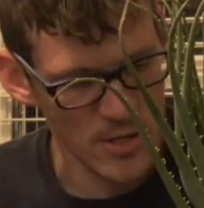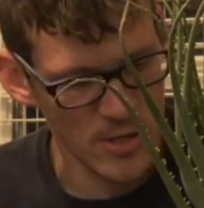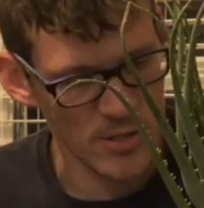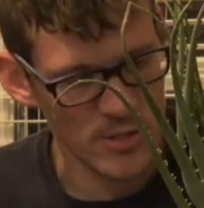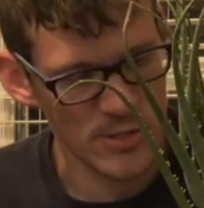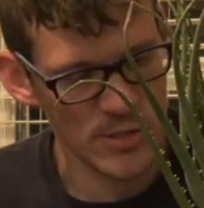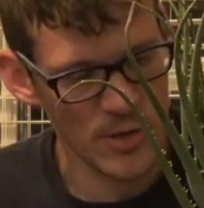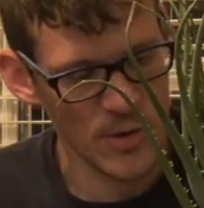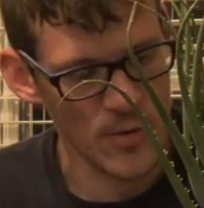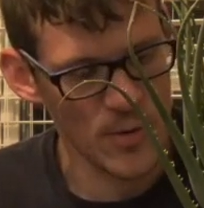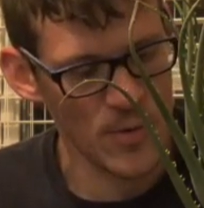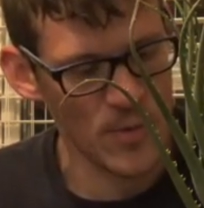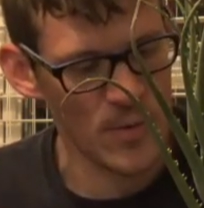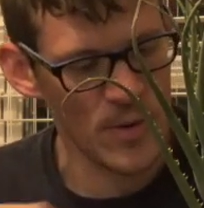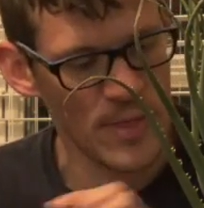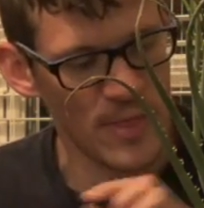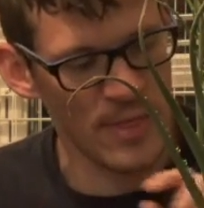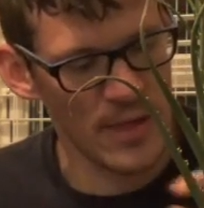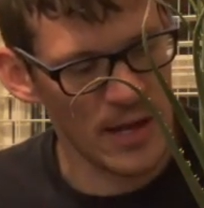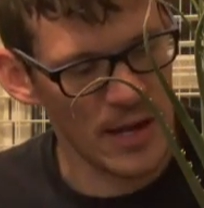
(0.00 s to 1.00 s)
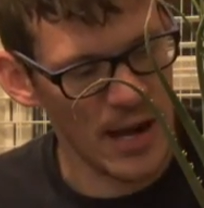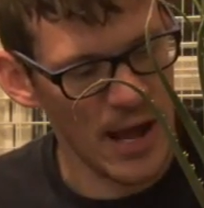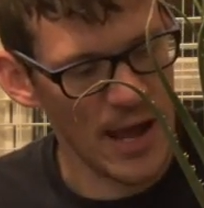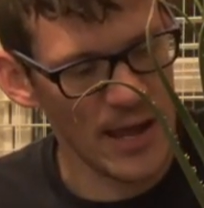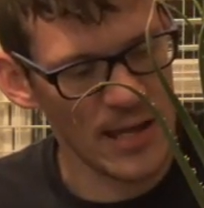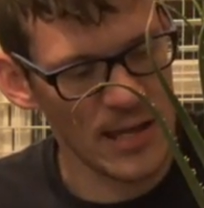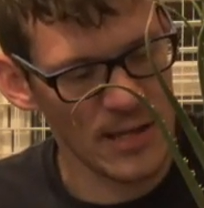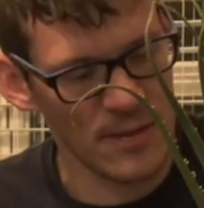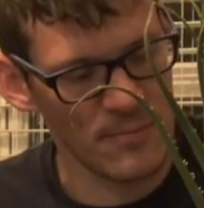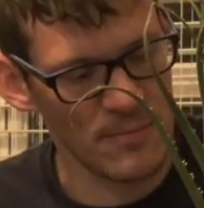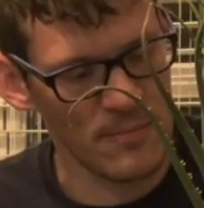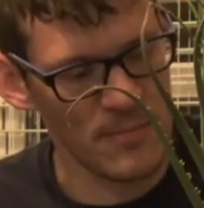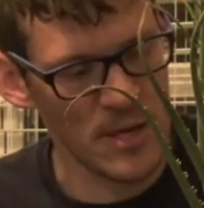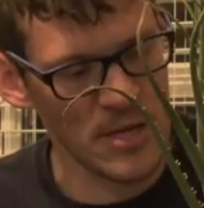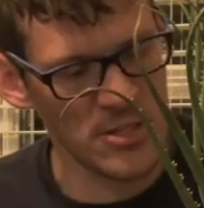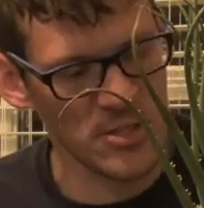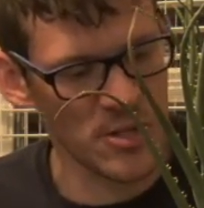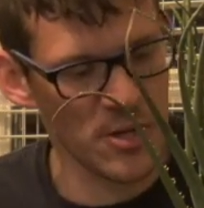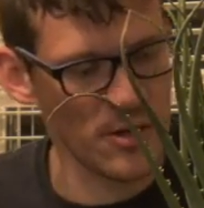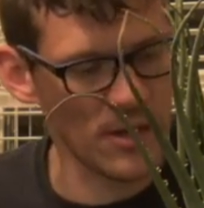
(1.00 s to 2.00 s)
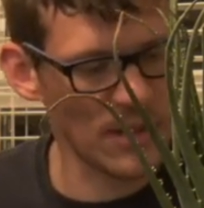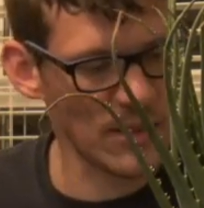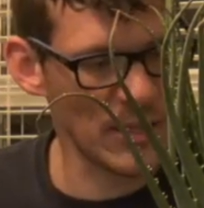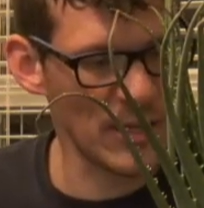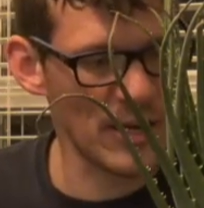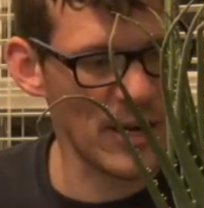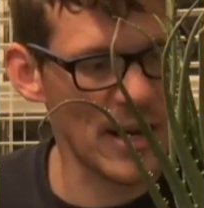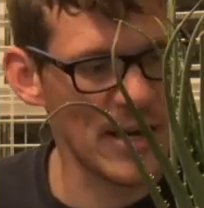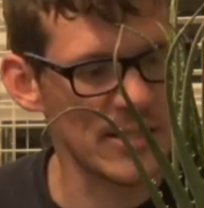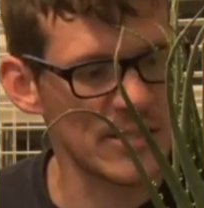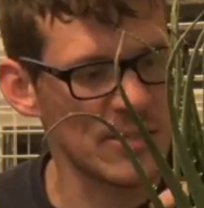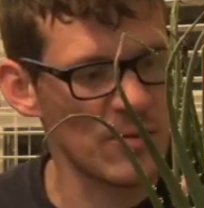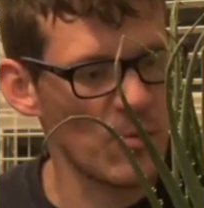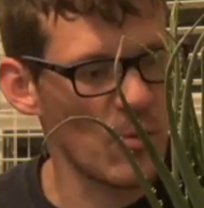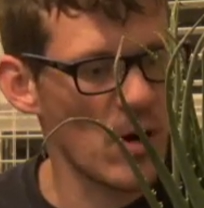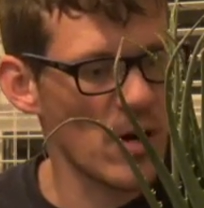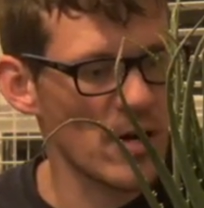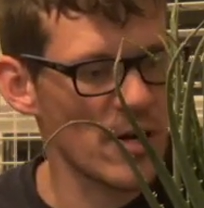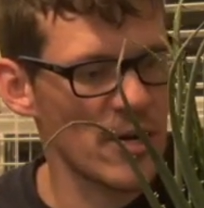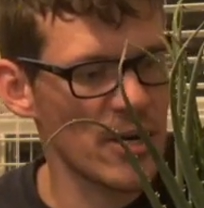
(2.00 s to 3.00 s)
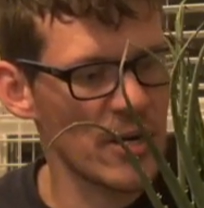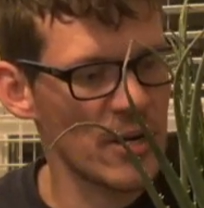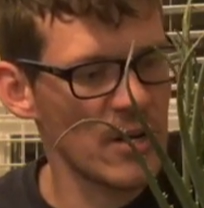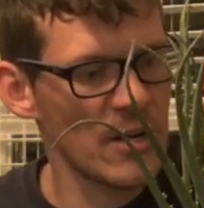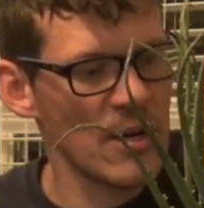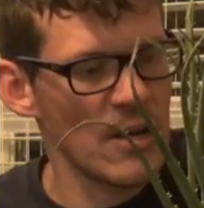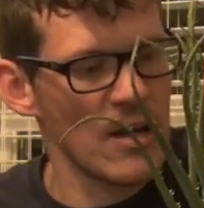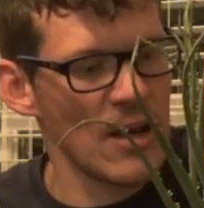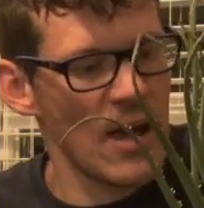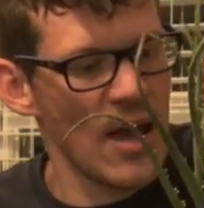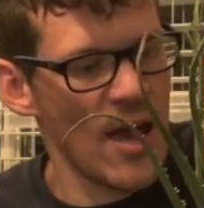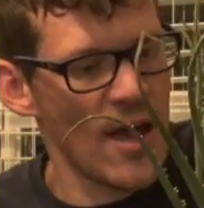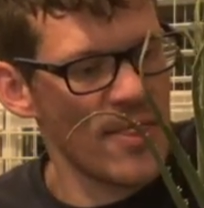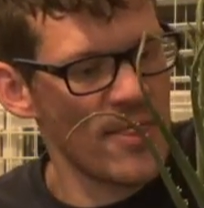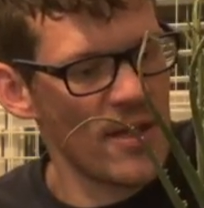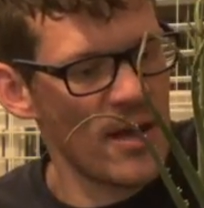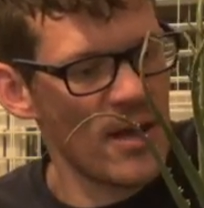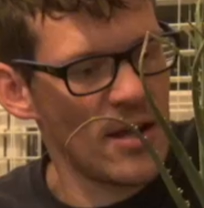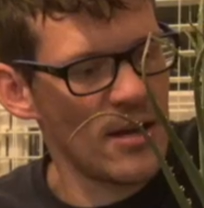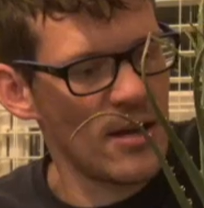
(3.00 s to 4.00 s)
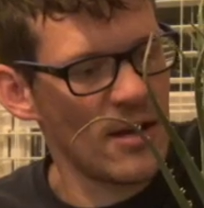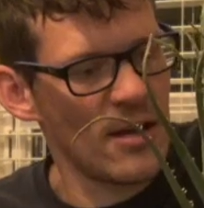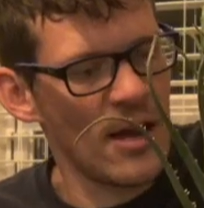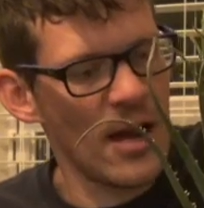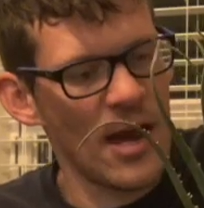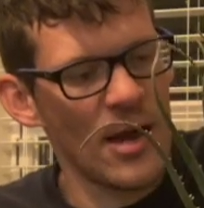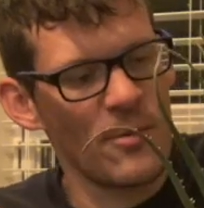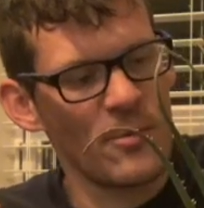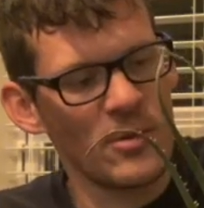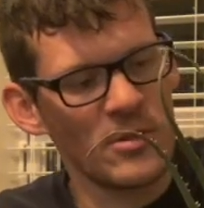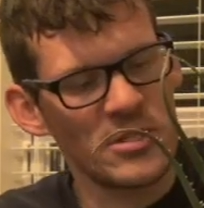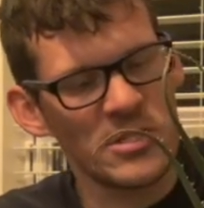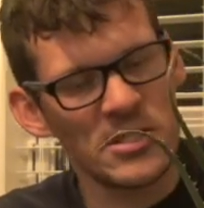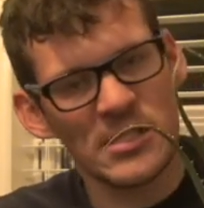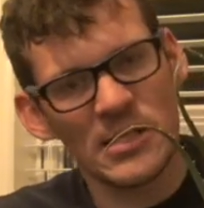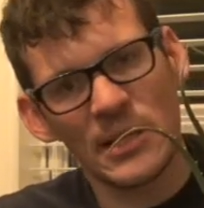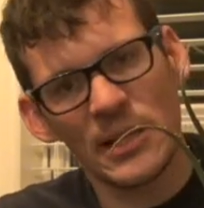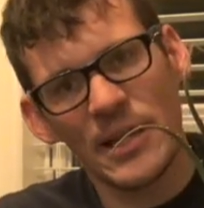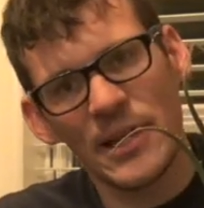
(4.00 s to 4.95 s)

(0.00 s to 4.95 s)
So then I can make sure that they're nice and watered, and then I will just